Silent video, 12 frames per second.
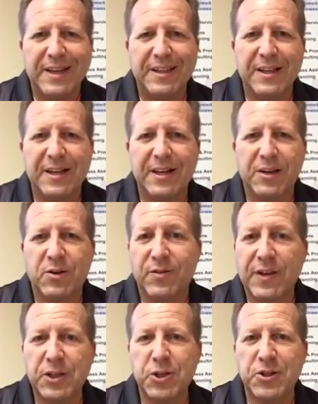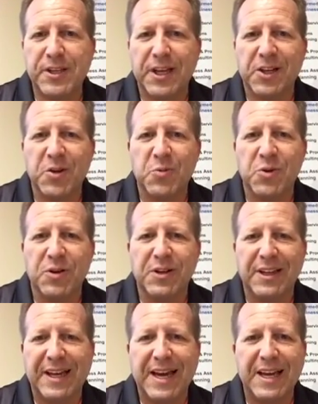The convention center will
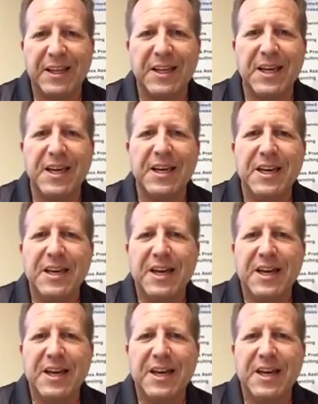gladly